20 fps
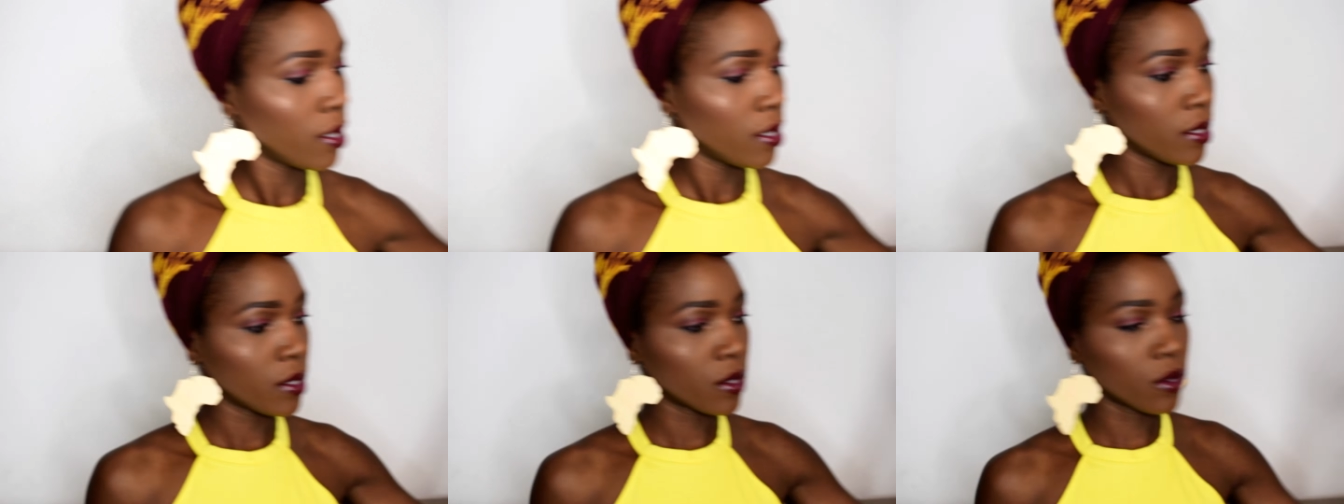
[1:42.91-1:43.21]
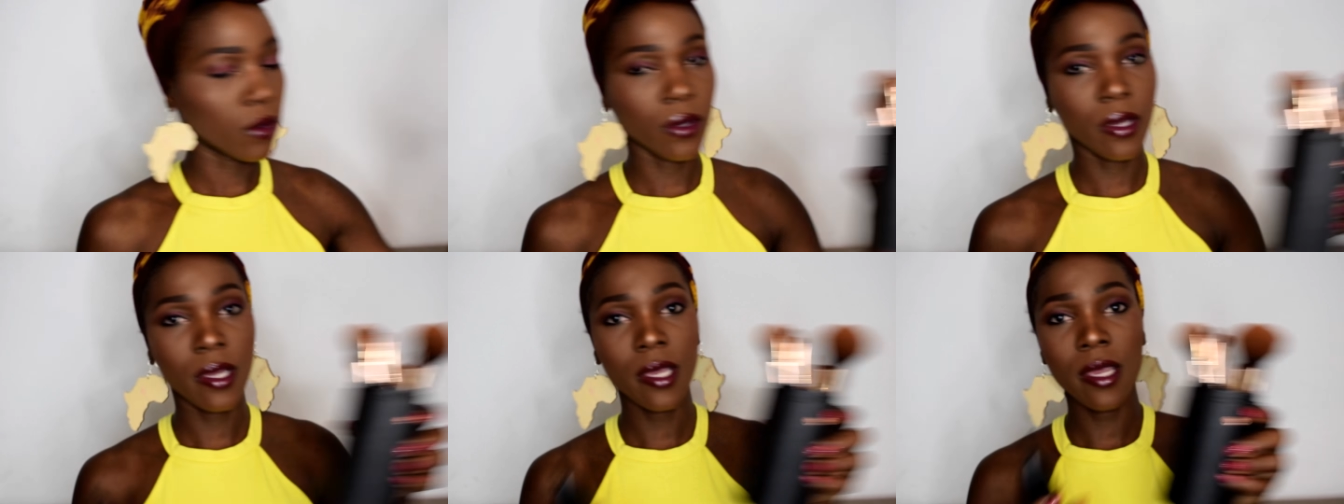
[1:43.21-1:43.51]

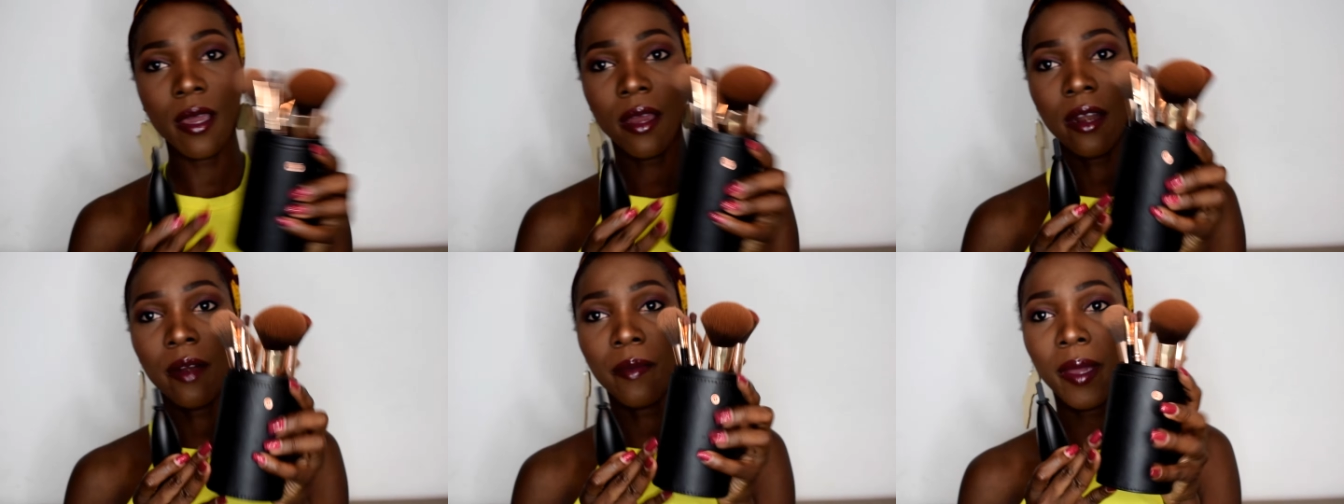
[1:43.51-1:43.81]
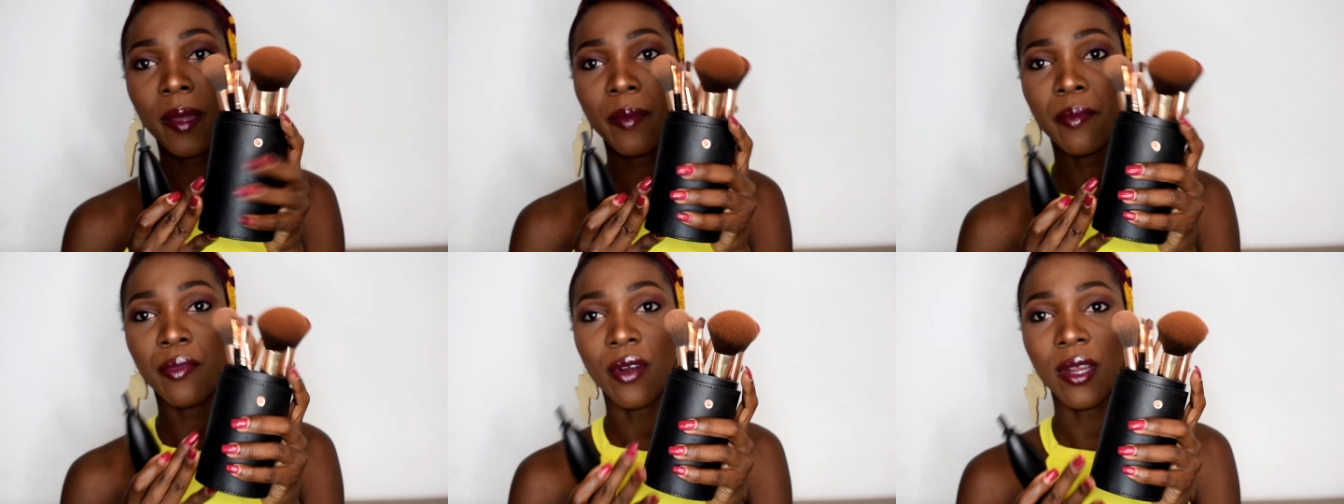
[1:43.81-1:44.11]
So here are
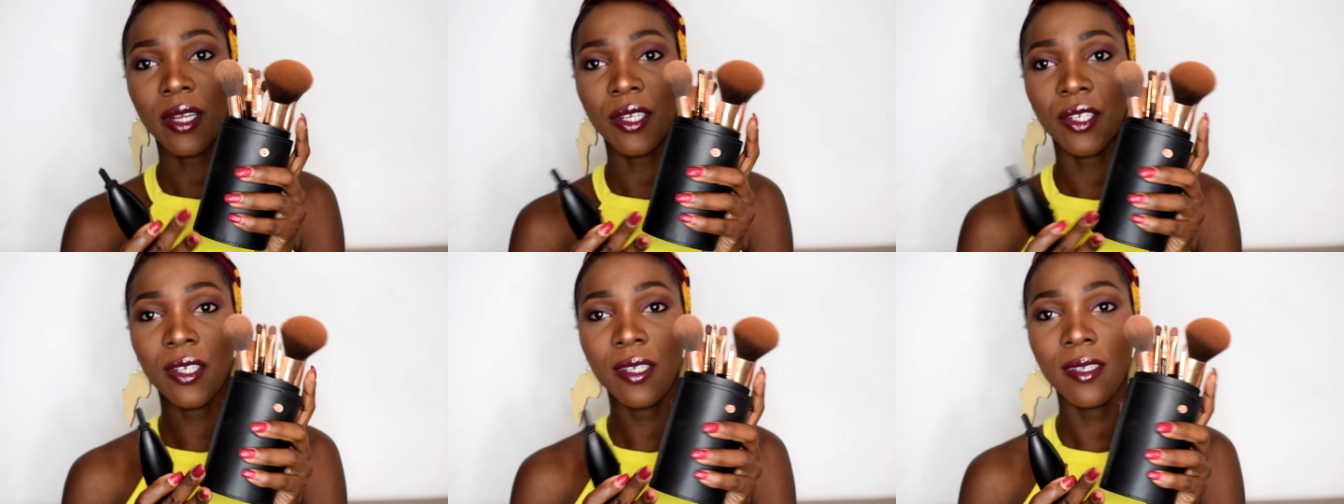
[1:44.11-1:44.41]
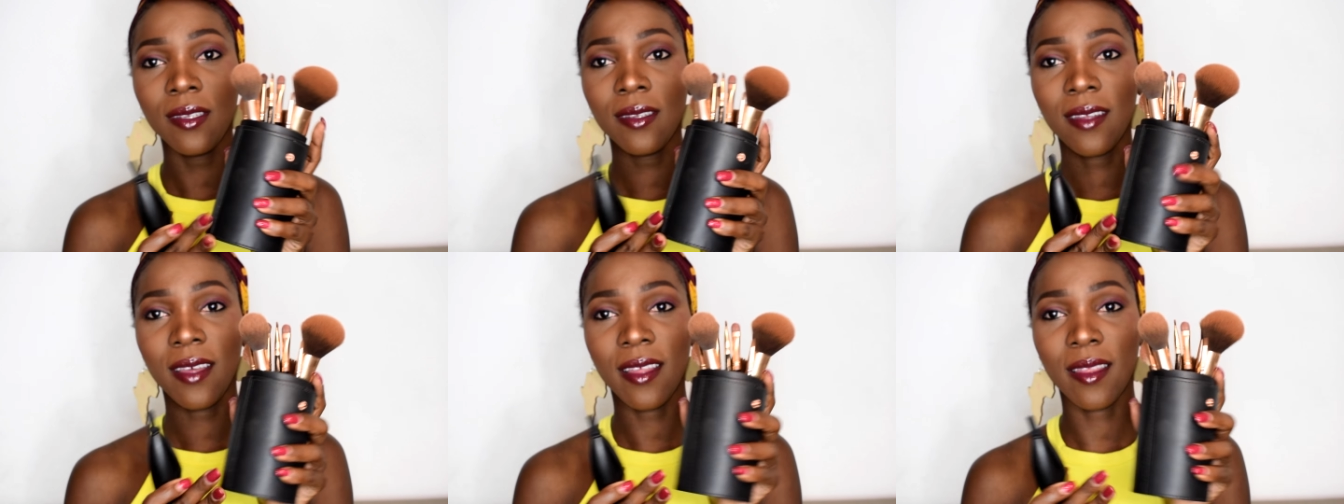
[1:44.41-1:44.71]
my
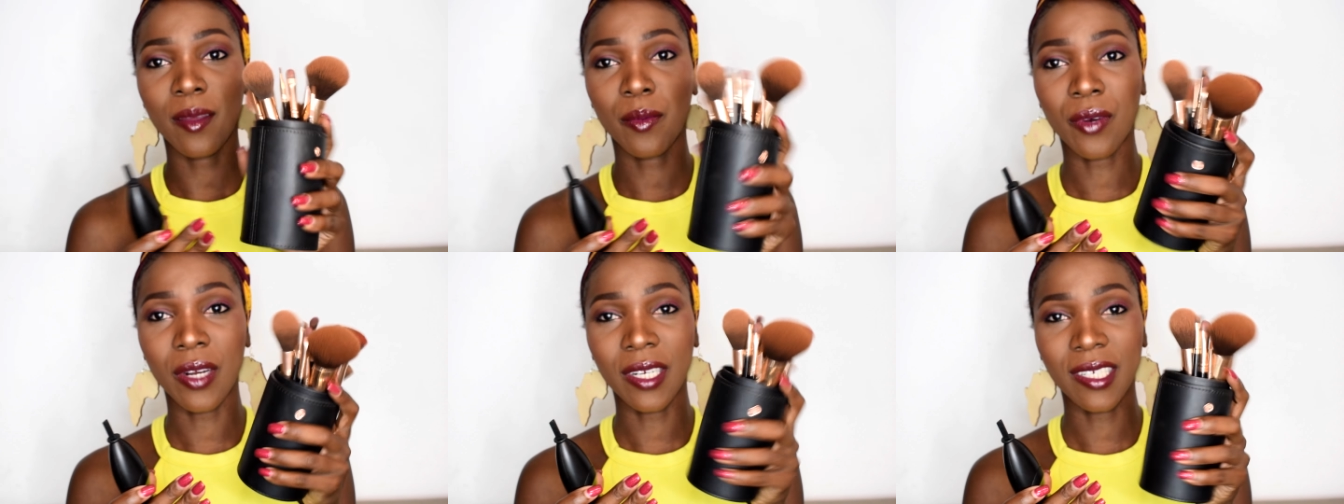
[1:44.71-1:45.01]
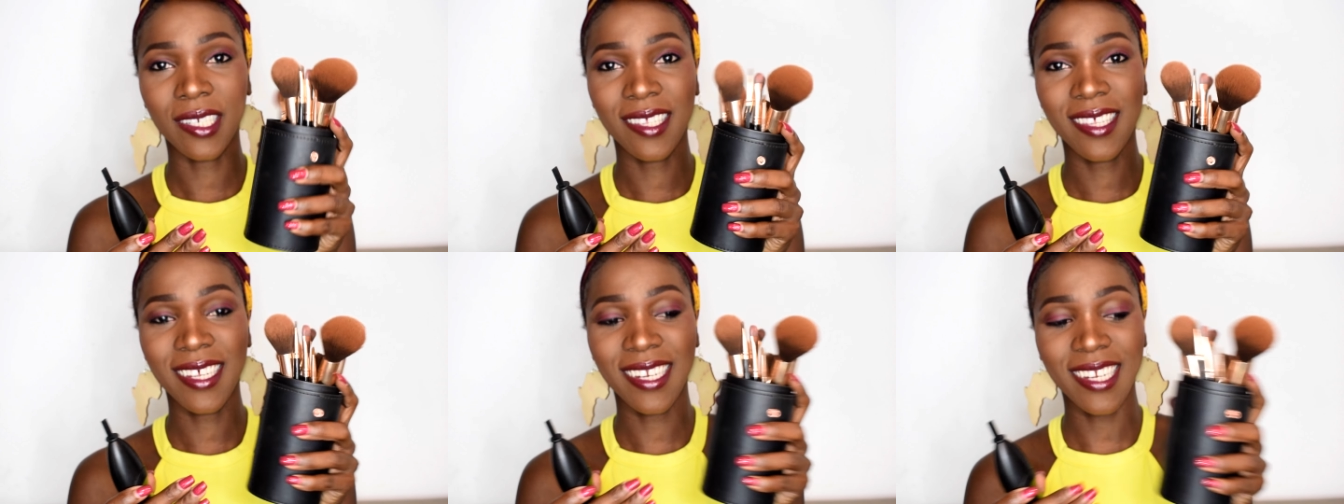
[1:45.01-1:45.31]
brushes, the
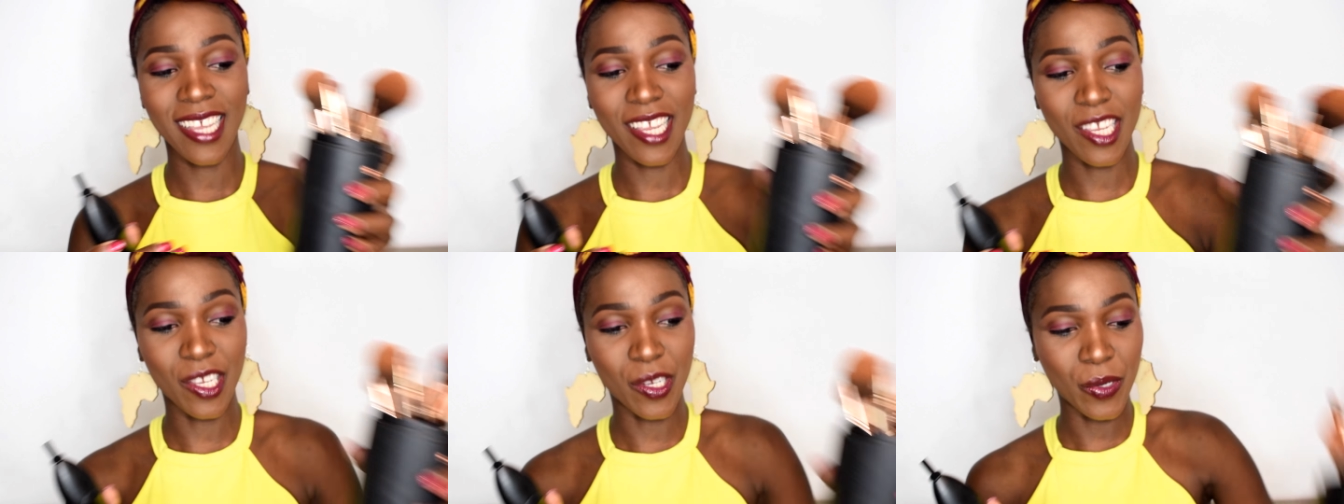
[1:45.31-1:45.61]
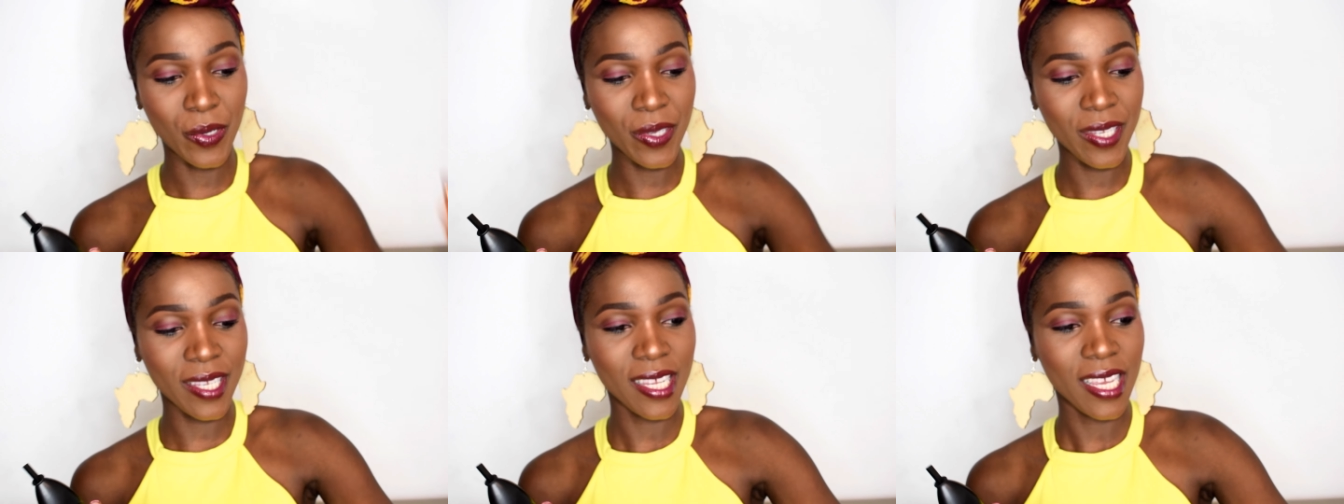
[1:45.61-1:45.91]
brushes that I
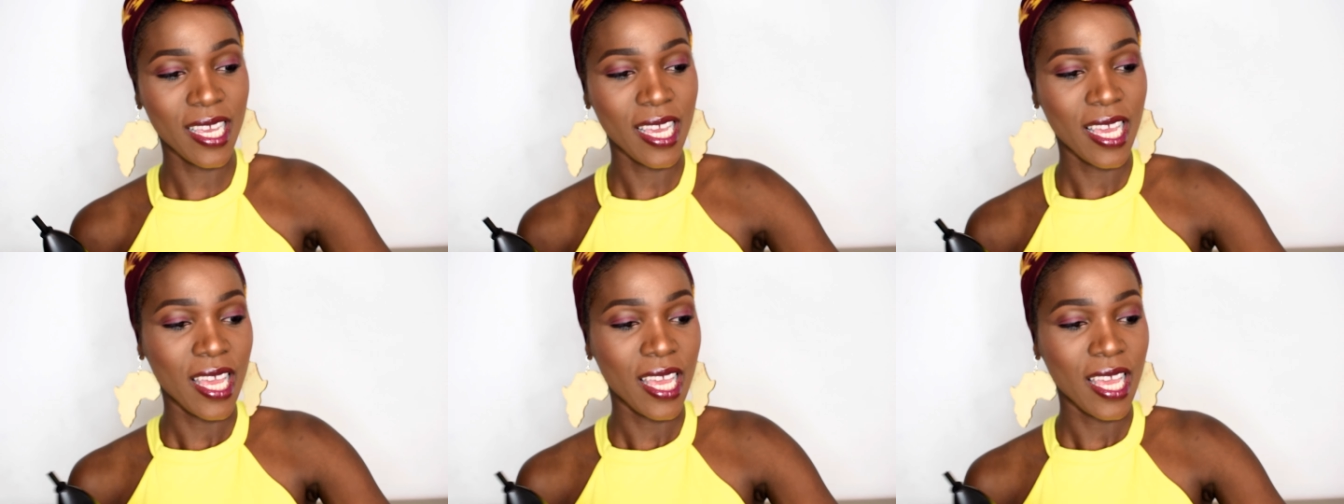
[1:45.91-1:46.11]
use.